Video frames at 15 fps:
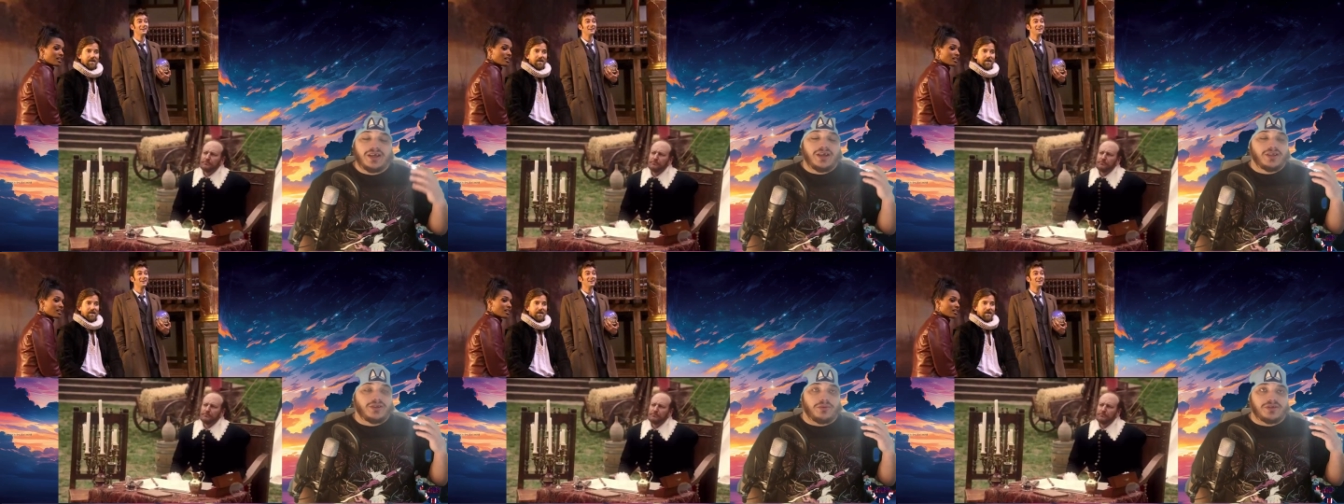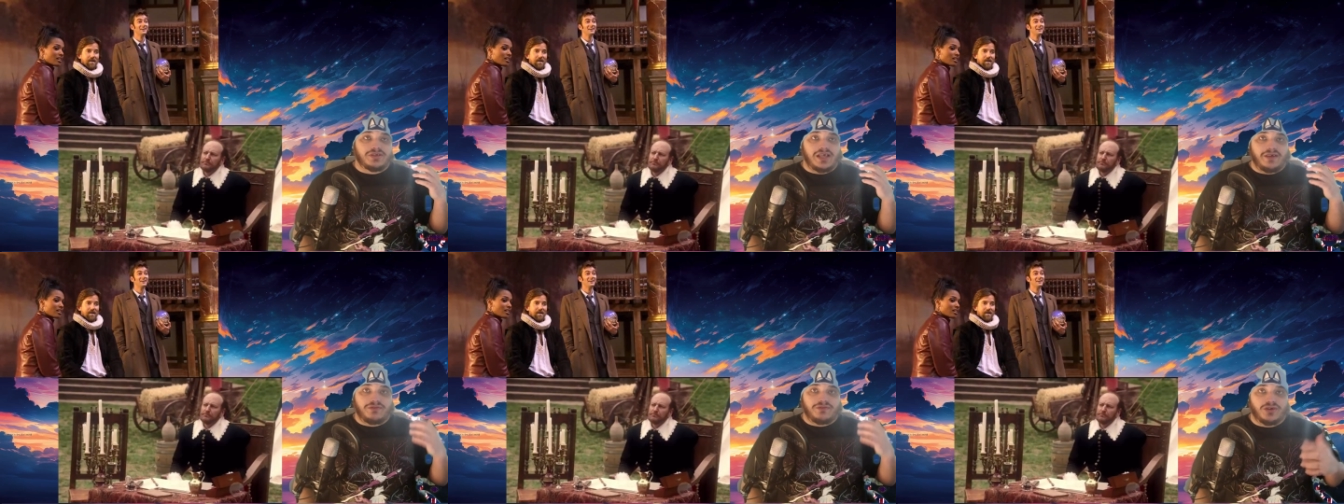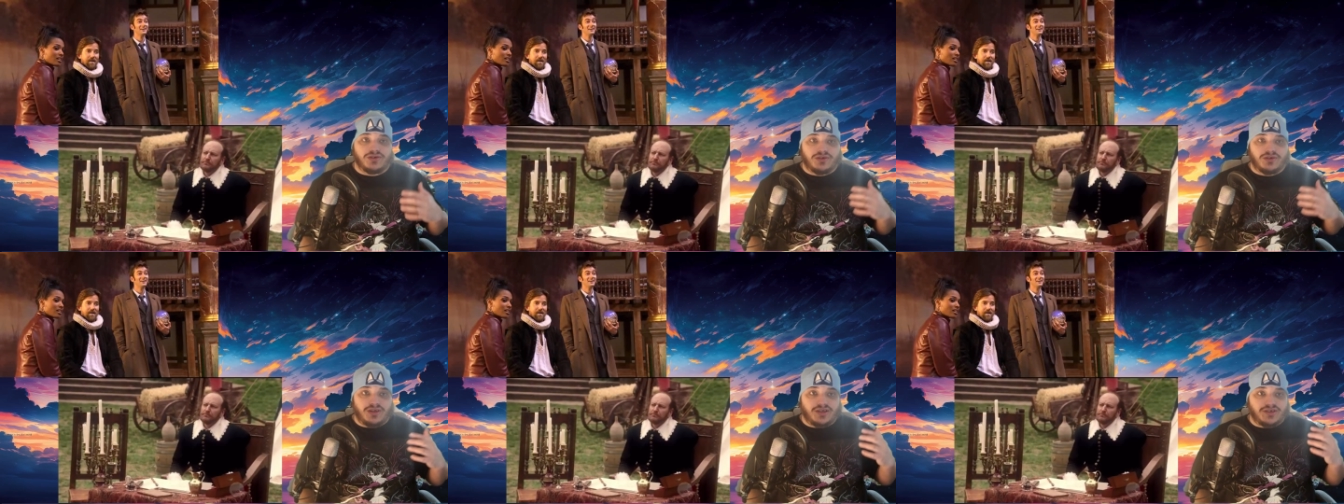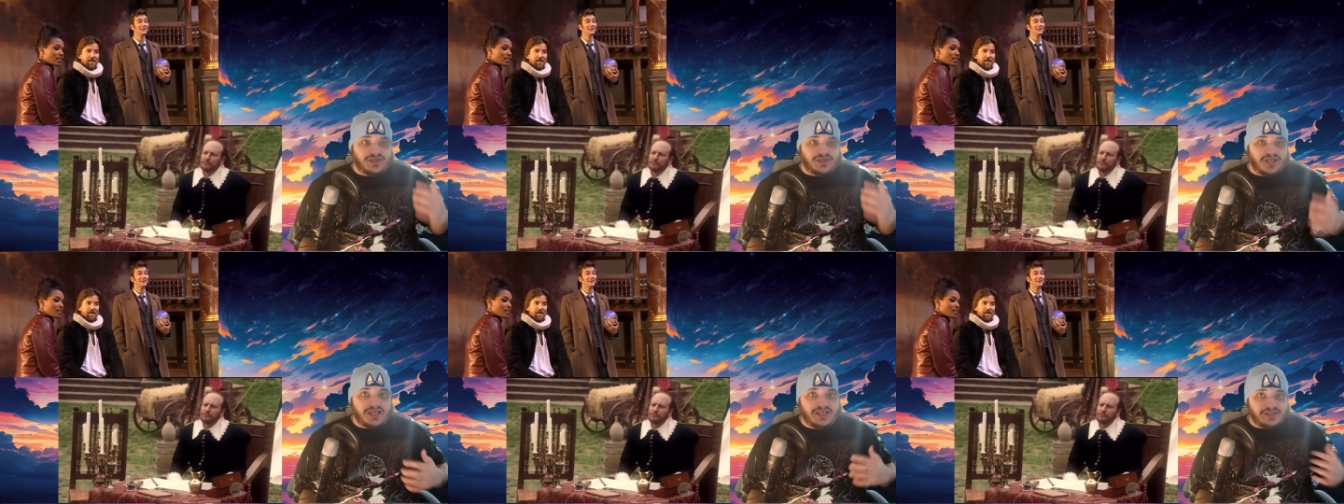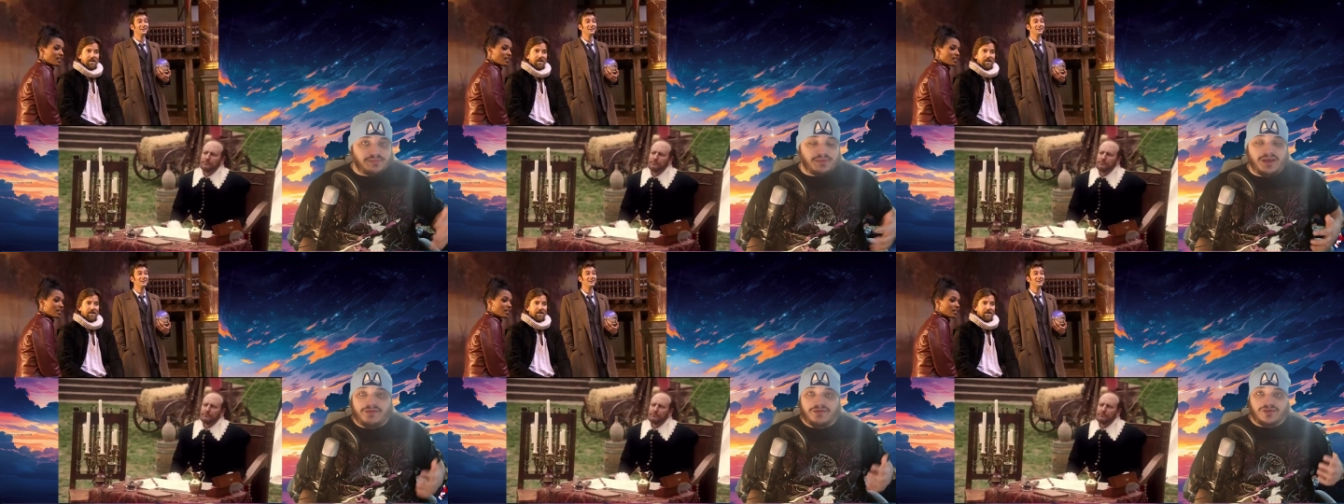The ones that have done
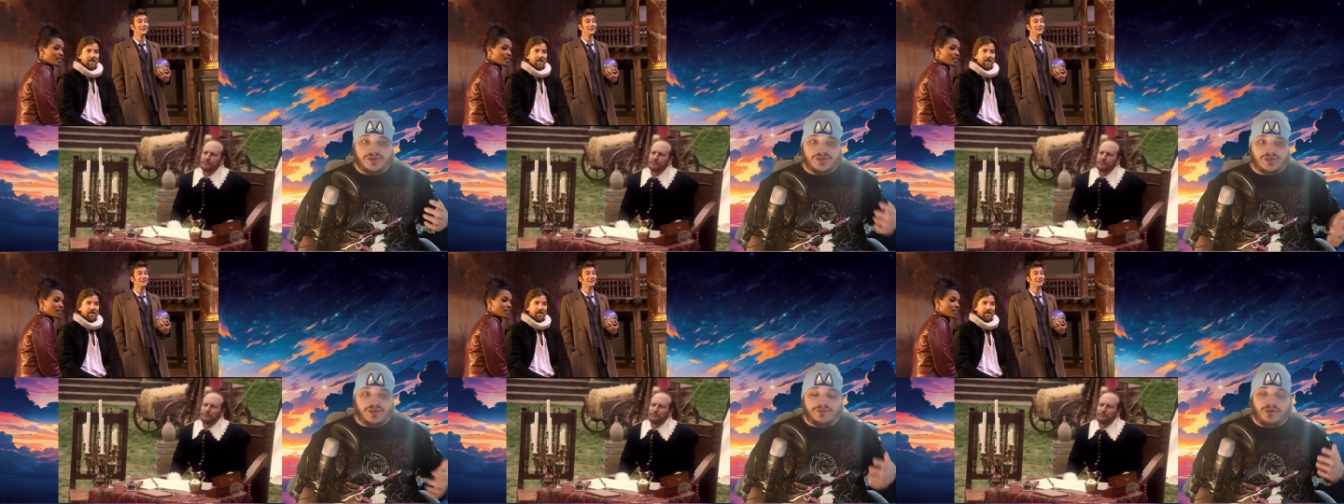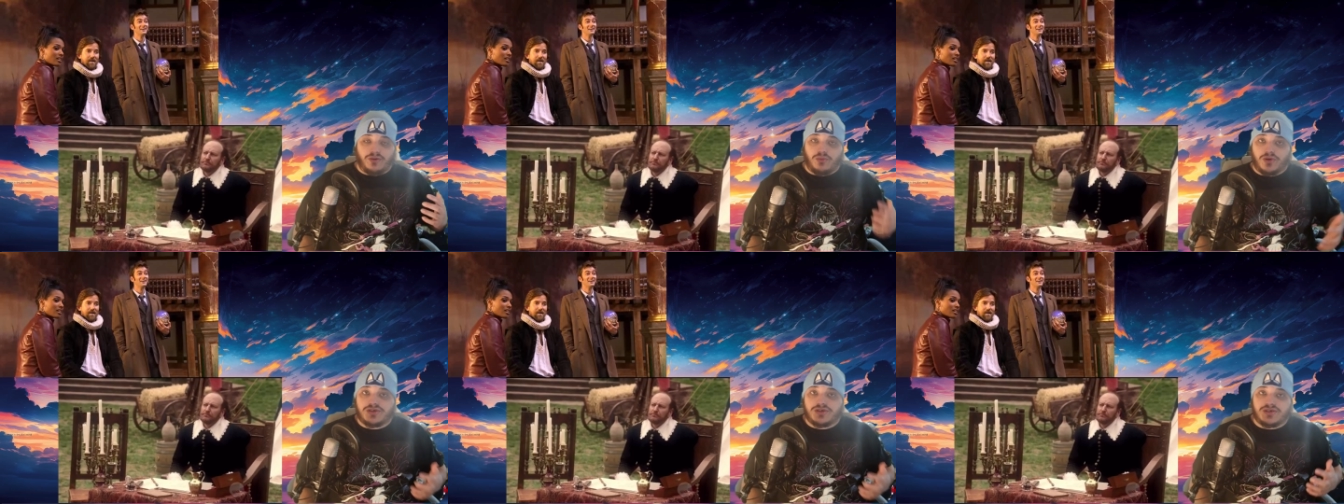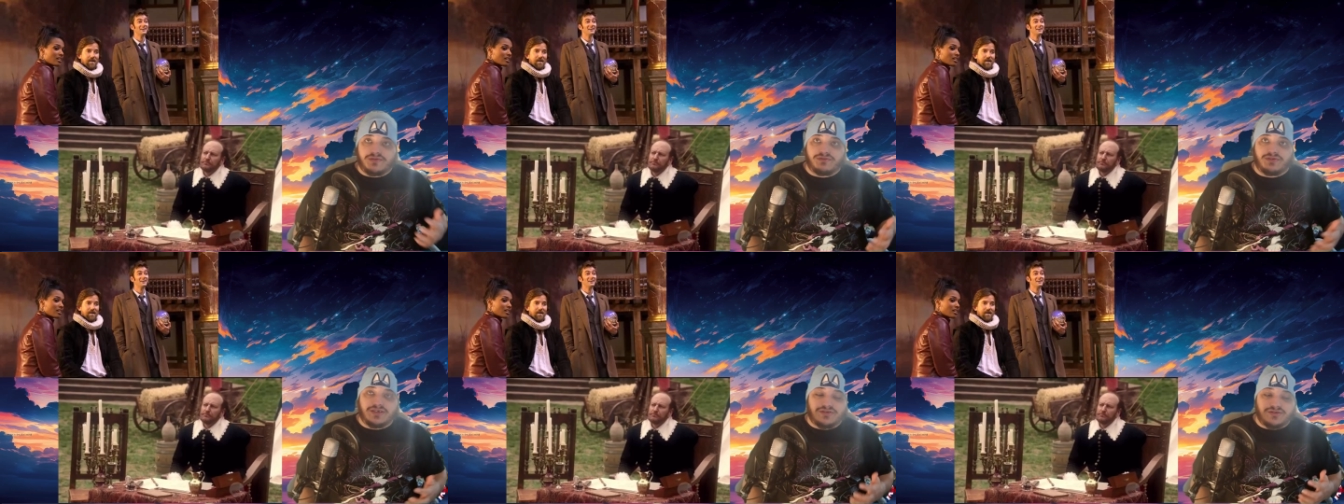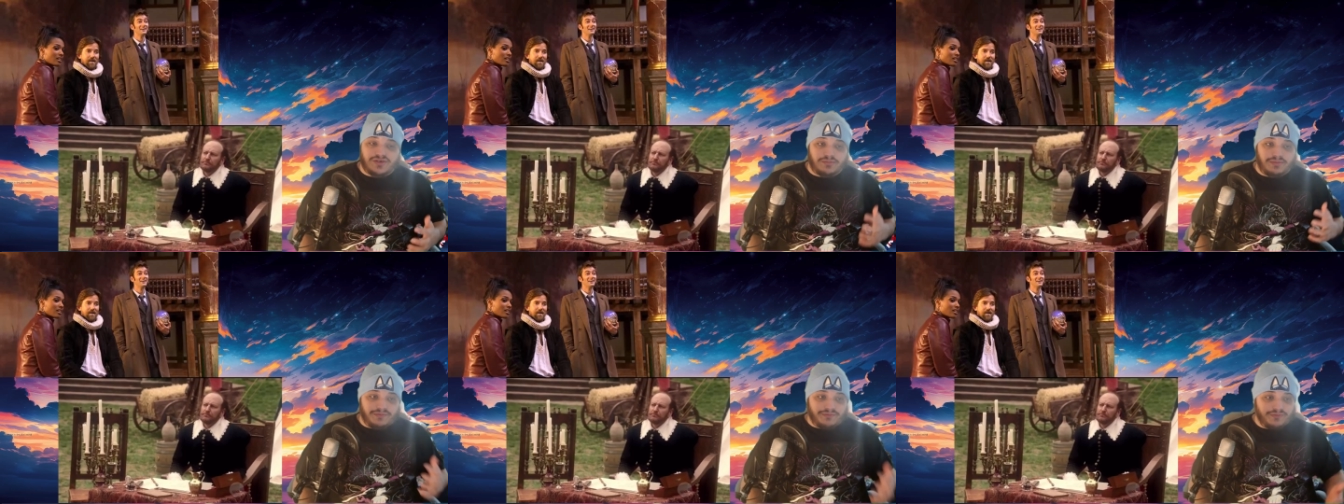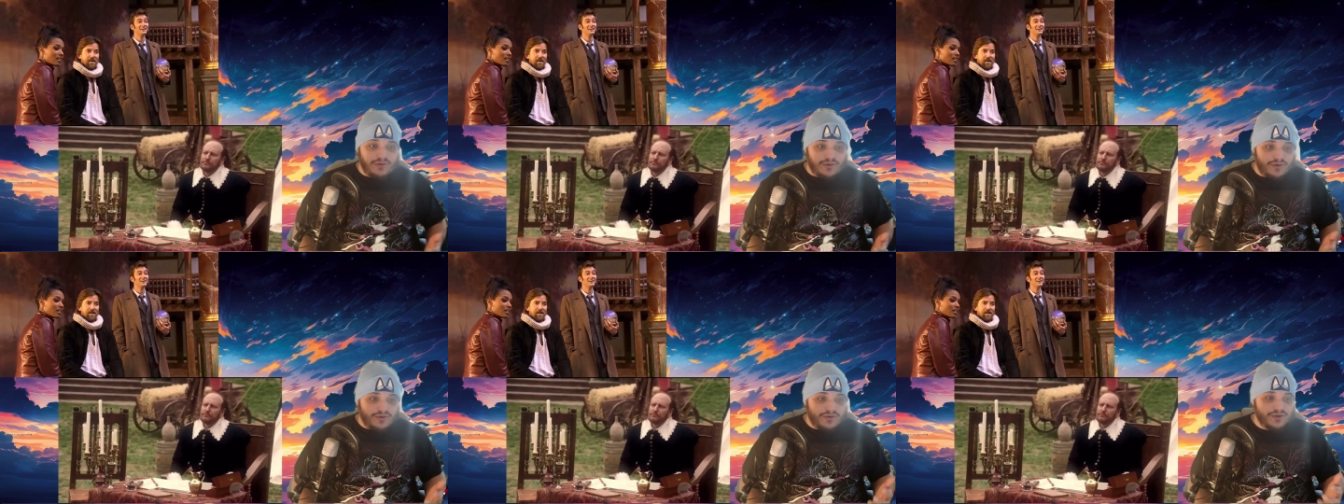Shakespearean stuff or works of literature
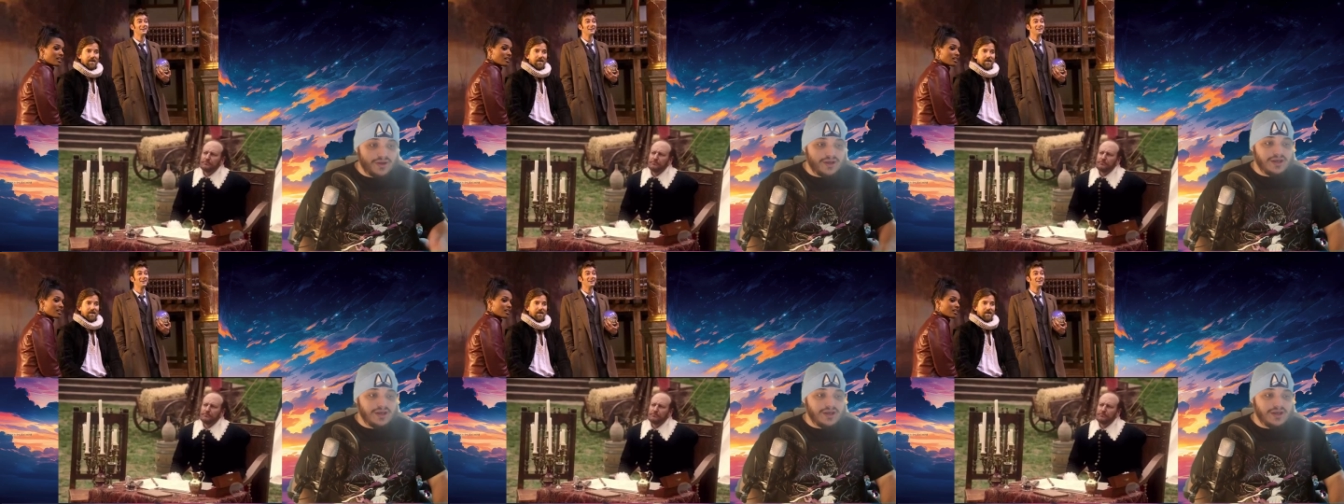before.